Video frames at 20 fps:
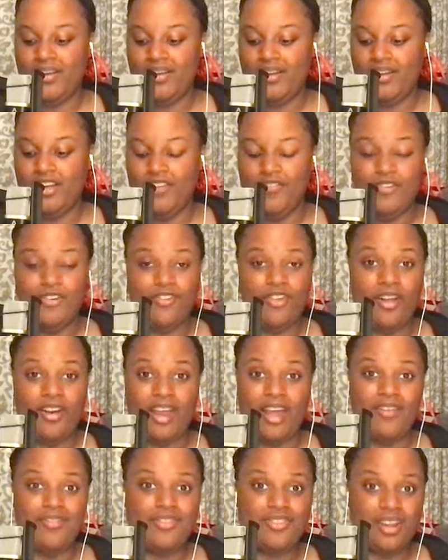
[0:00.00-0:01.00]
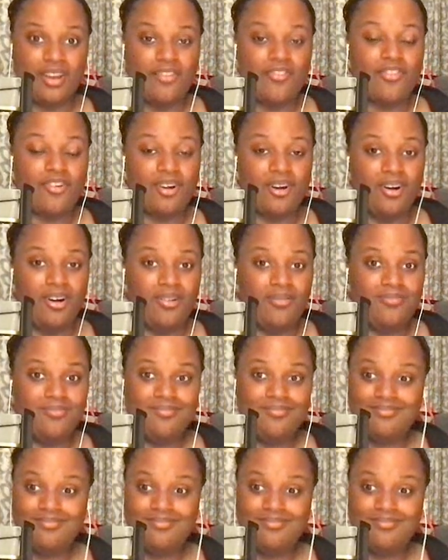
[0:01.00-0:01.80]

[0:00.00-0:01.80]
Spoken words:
if you decide to have descendants at all,